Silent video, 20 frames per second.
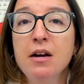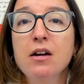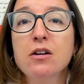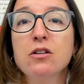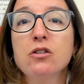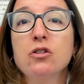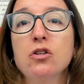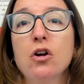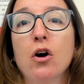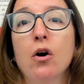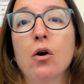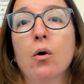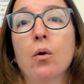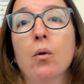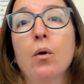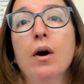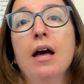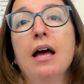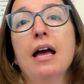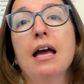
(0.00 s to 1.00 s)

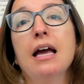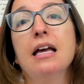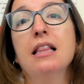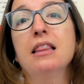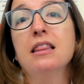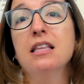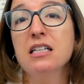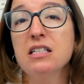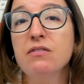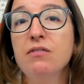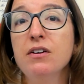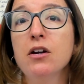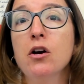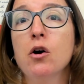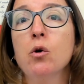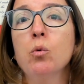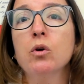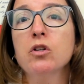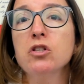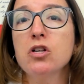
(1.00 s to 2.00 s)
So in this video,
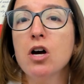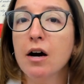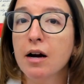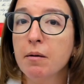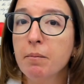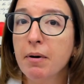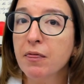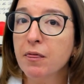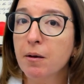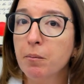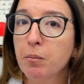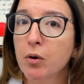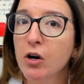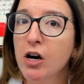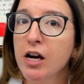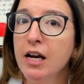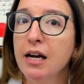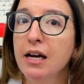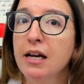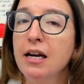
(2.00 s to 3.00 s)
we'll talk about the
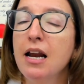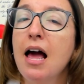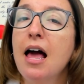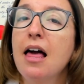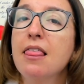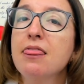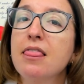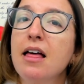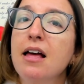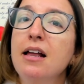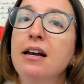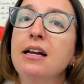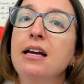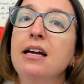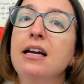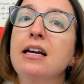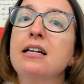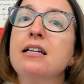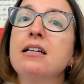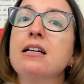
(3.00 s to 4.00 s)
brain, and then
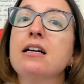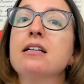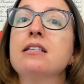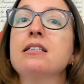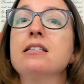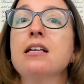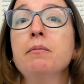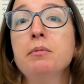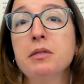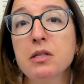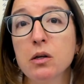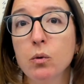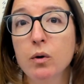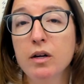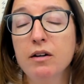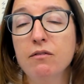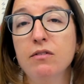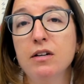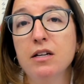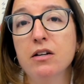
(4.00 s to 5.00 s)
in
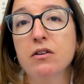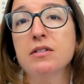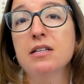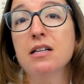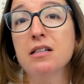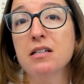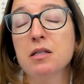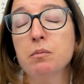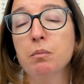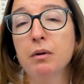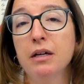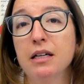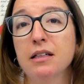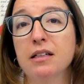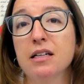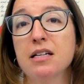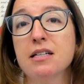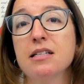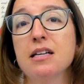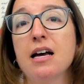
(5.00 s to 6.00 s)
subsequent videos in this playlist,